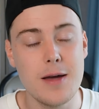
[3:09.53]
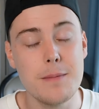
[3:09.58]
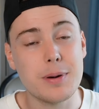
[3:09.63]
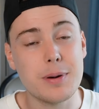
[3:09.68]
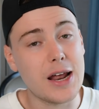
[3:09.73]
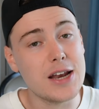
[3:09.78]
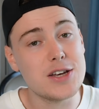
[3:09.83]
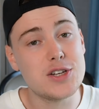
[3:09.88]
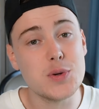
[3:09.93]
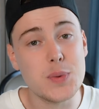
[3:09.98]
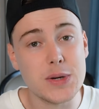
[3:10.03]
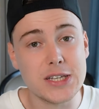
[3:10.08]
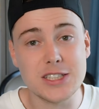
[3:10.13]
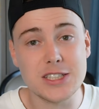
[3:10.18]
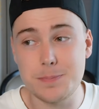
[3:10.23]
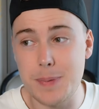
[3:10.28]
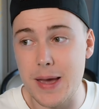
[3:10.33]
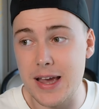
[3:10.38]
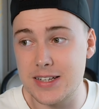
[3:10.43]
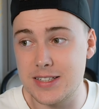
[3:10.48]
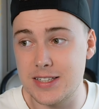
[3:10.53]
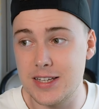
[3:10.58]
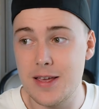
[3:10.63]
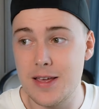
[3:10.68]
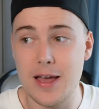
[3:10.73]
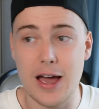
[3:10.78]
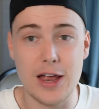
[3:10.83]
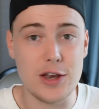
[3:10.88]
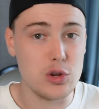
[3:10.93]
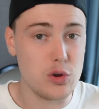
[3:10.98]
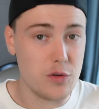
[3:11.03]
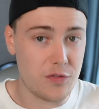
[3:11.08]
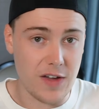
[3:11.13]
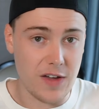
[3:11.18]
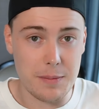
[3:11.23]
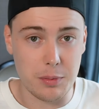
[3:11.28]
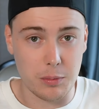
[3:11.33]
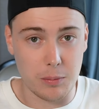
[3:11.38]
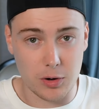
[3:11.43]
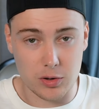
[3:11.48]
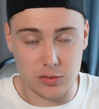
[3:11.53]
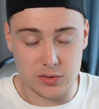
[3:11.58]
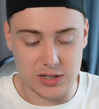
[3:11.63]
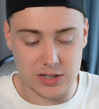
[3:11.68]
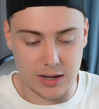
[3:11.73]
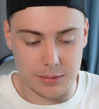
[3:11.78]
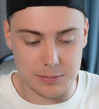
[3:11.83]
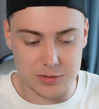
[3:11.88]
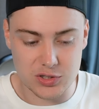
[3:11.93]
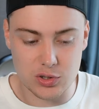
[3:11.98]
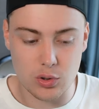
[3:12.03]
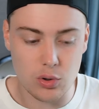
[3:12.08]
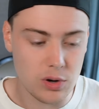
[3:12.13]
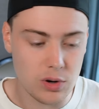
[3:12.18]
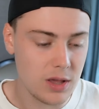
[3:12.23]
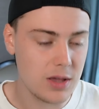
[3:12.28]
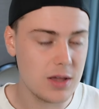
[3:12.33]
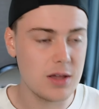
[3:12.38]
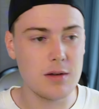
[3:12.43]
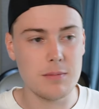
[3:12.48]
But I do expect a new Fable model to come soon.